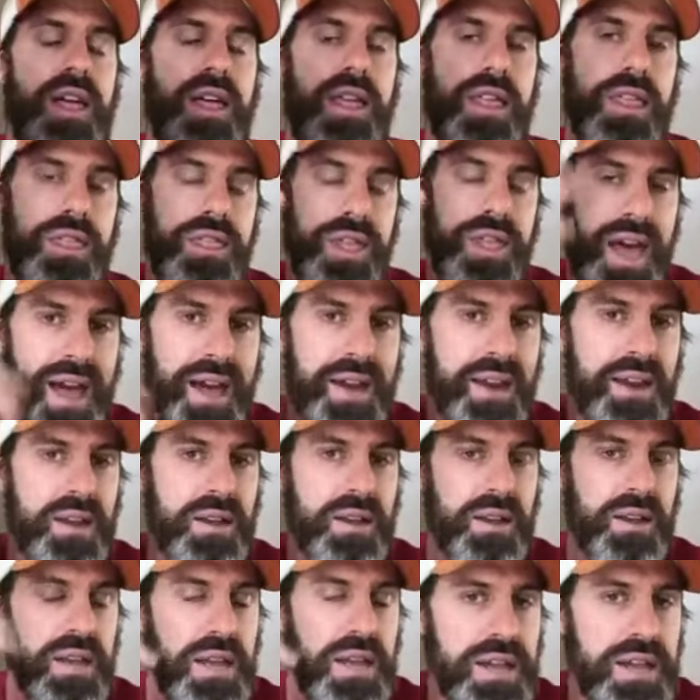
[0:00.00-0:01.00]
that
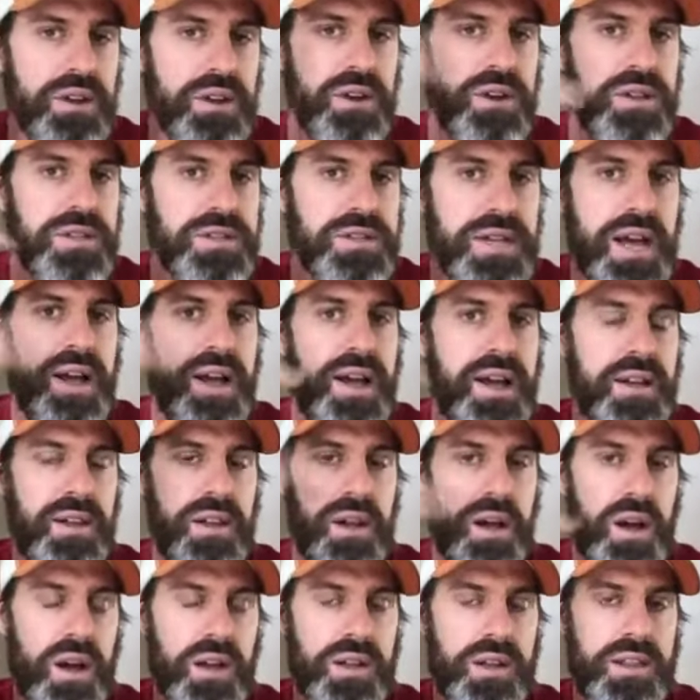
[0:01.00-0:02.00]
inner
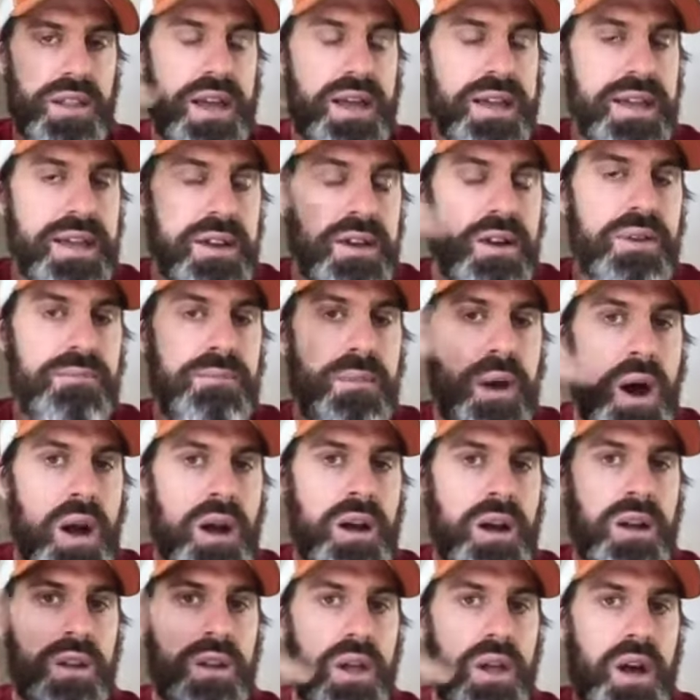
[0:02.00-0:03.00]
dialogue, that inner
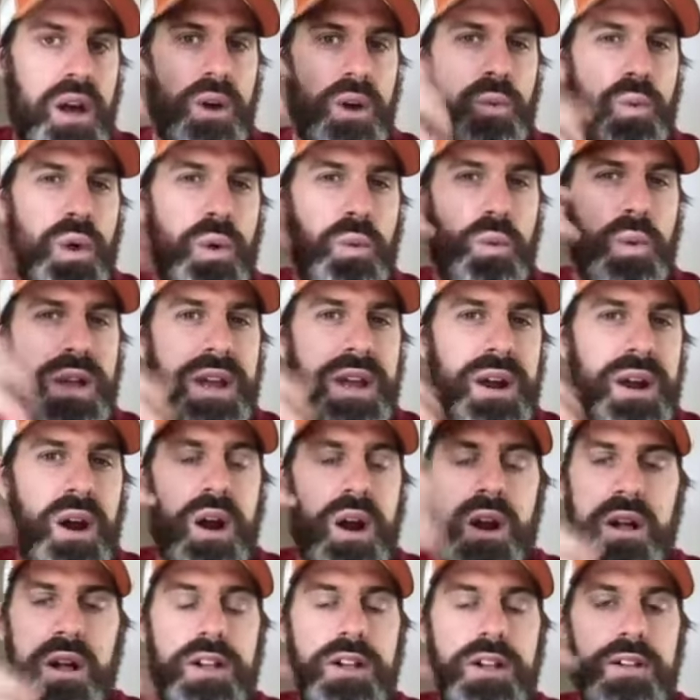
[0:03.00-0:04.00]
monologue where we are